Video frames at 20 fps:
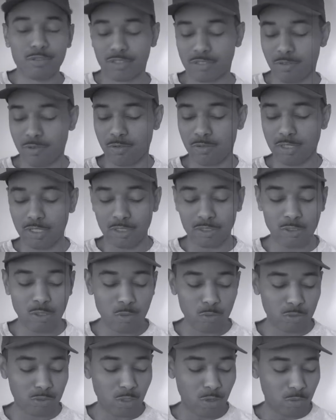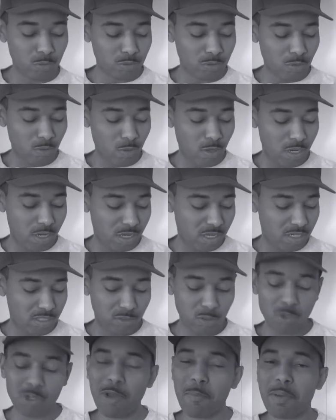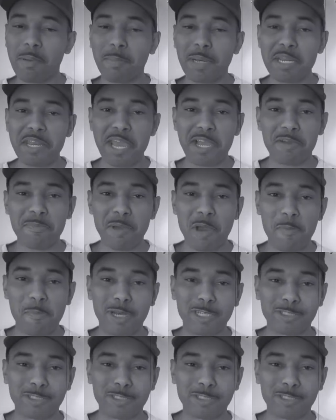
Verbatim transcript: so don't don't don't uh don't come at my neck about my